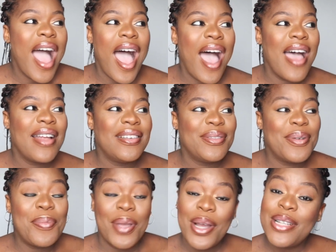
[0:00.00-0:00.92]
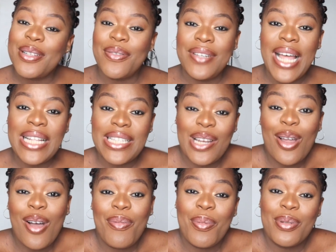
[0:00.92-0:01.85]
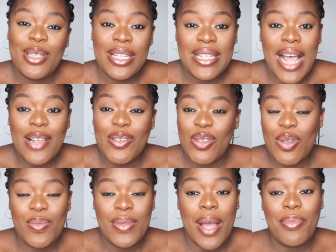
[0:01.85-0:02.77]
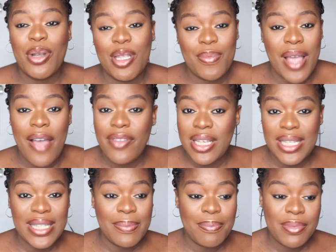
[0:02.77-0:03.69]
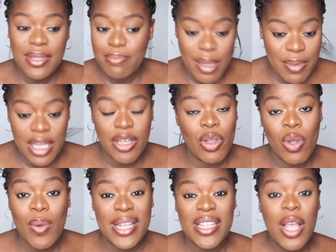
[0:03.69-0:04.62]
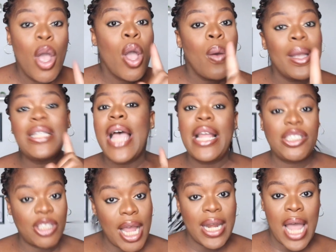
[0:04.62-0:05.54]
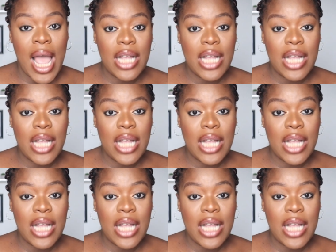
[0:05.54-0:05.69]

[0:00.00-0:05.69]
and because of that, a lot of people just assume that I'm going to be having this baby in the U S, which I tried.